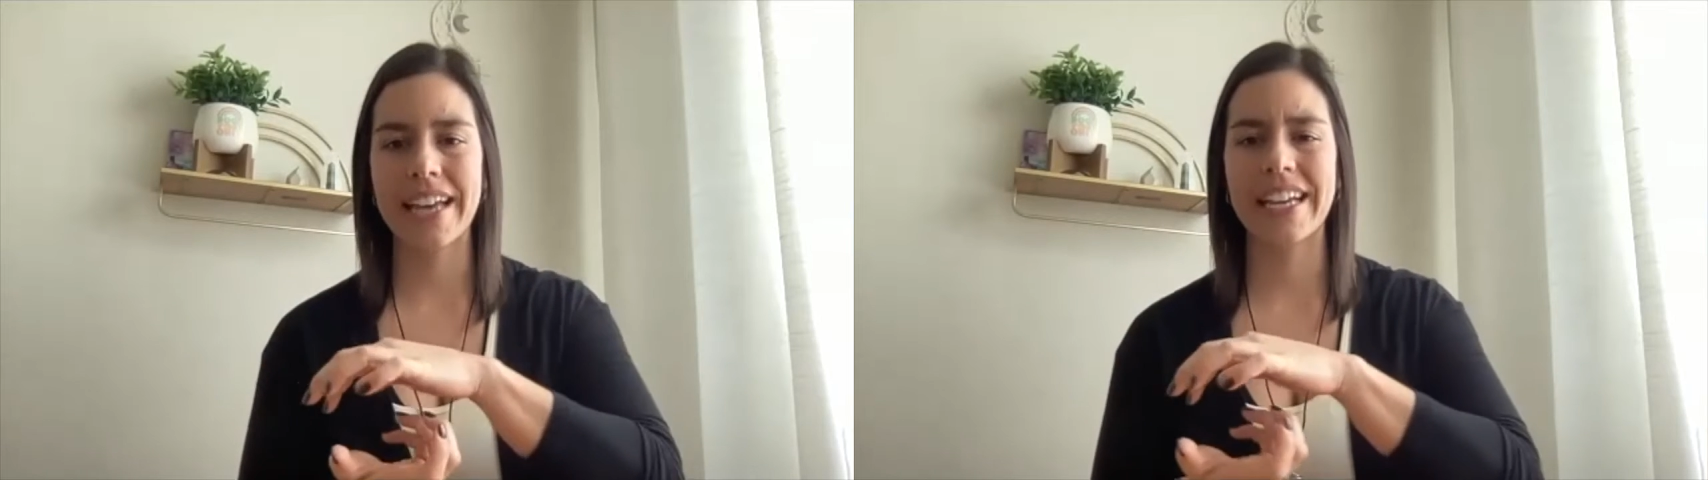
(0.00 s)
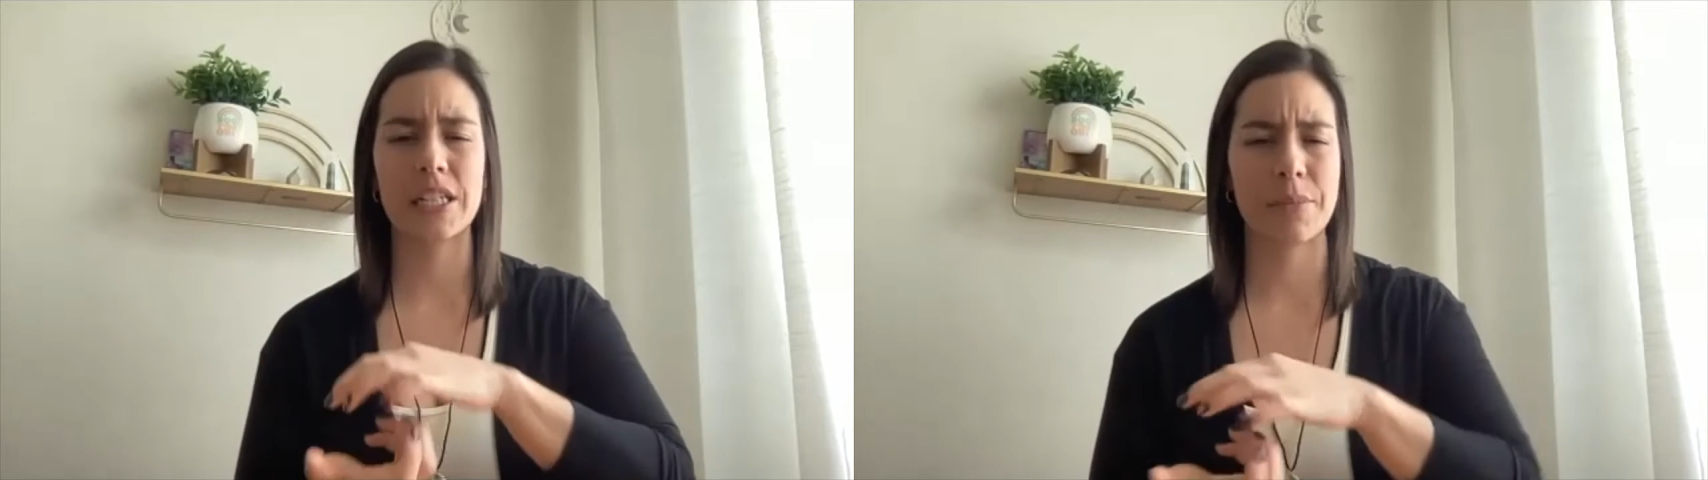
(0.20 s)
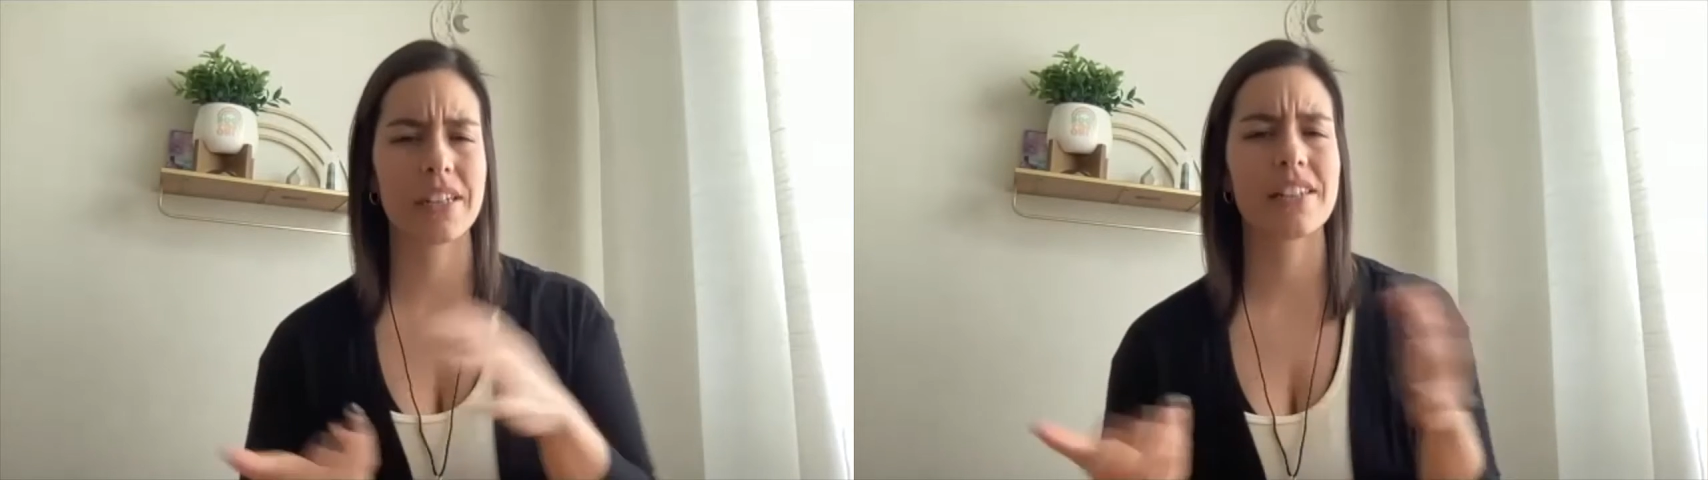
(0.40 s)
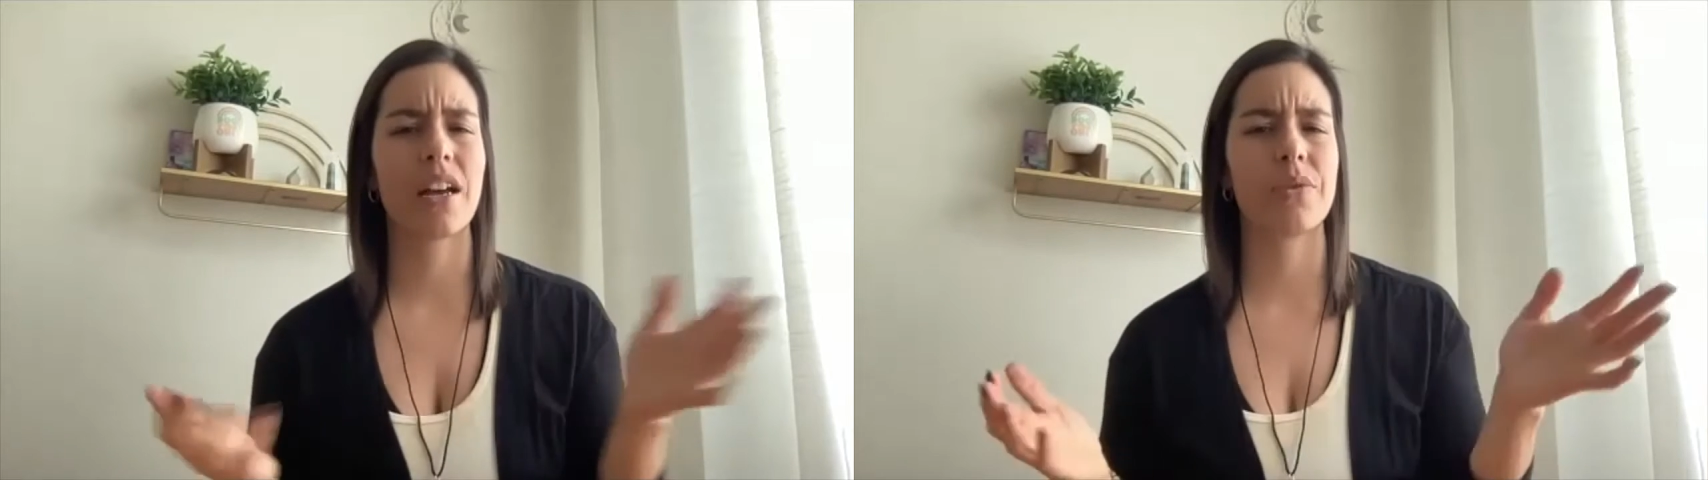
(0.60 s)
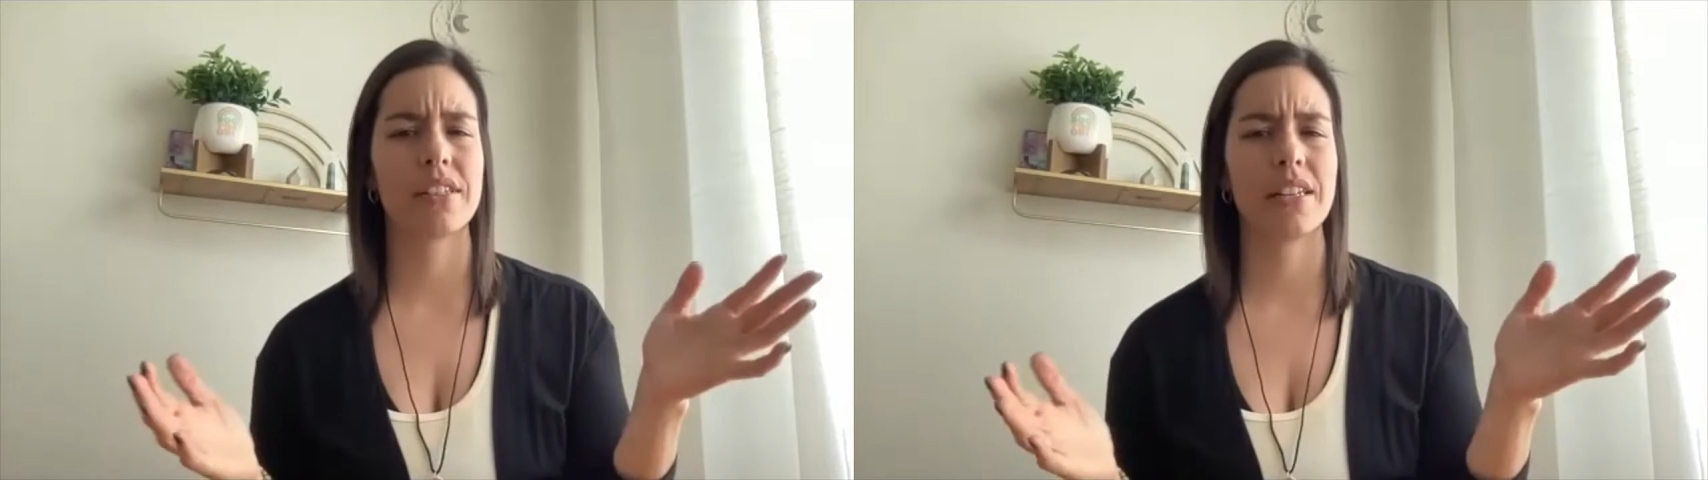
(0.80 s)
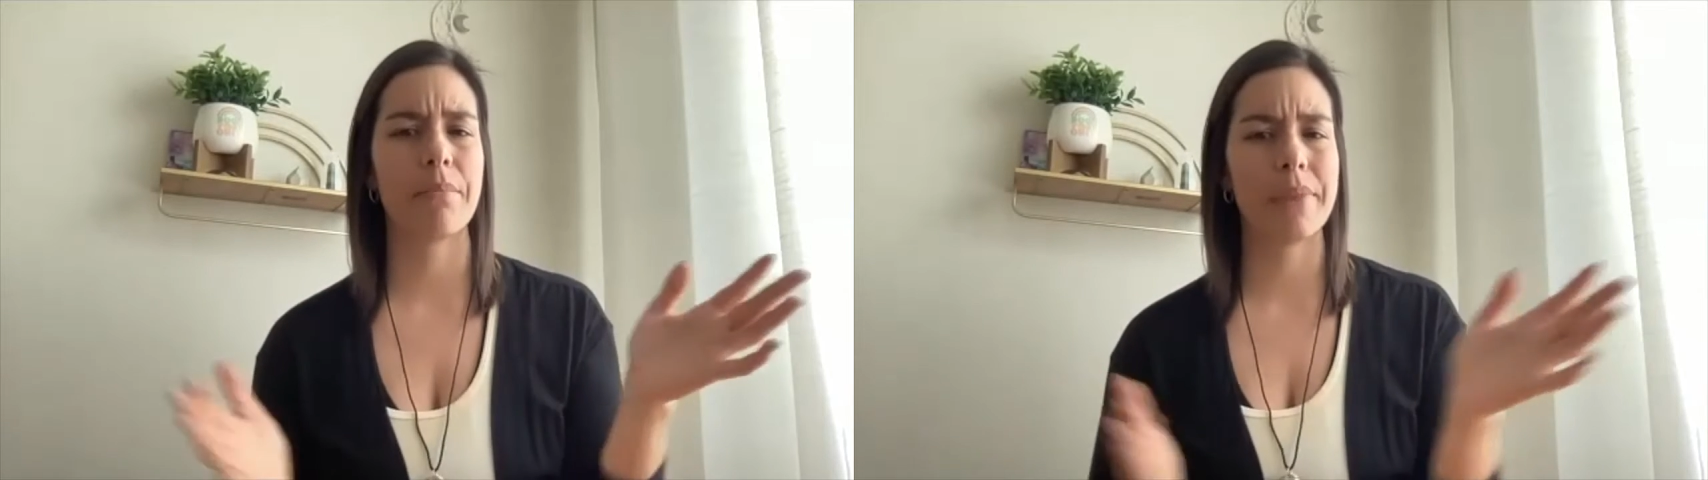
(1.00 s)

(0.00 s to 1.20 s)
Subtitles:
I guess, because I was in